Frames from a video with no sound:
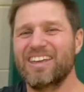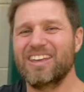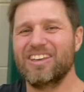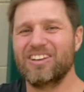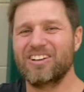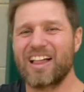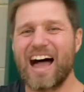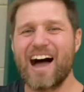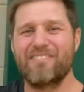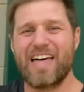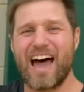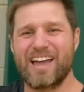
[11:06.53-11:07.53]
You'll
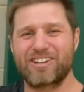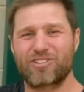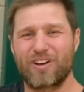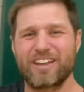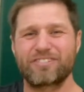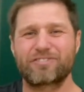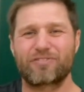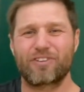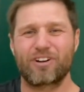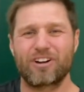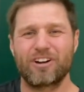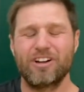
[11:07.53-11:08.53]
have that
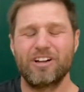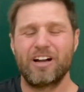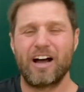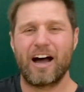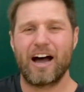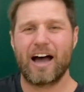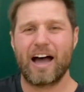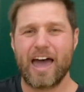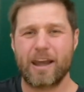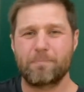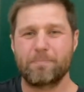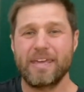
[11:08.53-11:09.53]
transfer
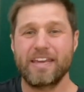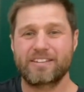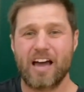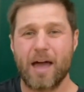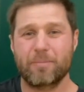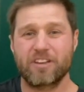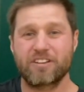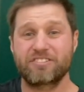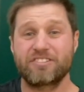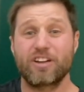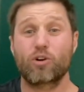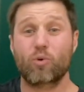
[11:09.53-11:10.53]
at a peak time, and you'll
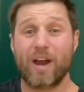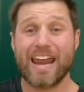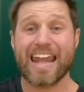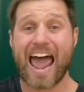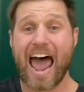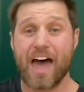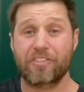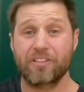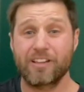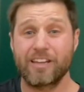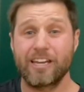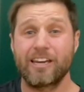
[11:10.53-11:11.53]
see a great
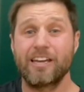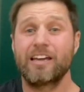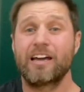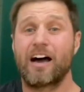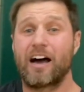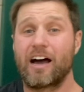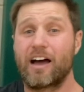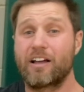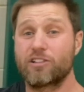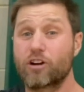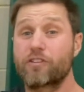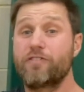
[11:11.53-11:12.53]
athlete
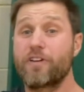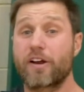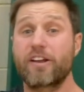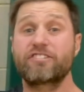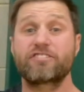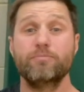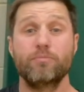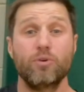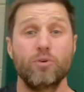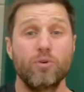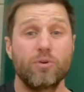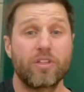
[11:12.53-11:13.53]
look very
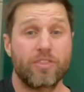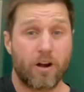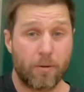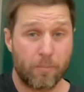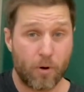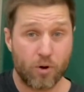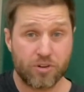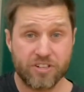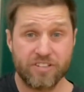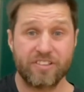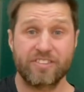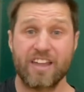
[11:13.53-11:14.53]
smooth in their
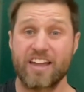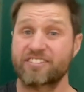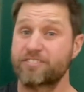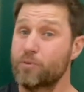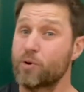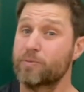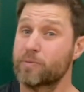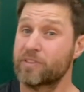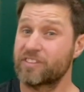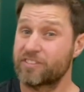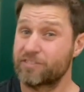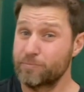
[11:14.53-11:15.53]
motions, and that
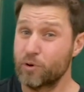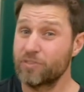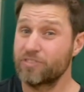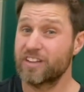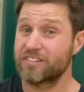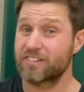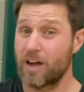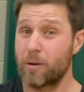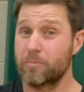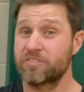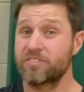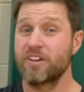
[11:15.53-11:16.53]
smoothness
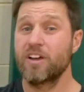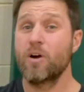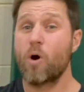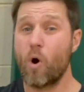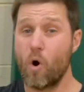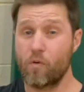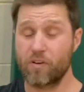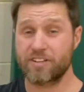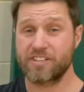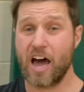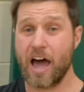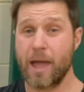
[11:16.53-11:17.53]
comes over
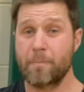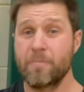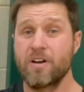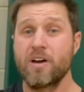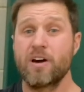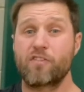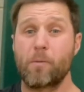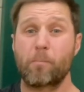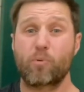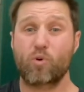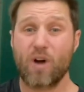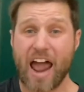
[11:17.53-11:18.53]
time
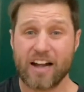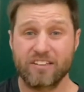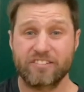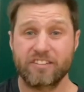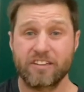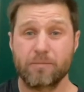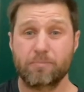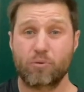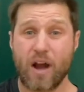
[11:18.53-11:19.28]
from practicing the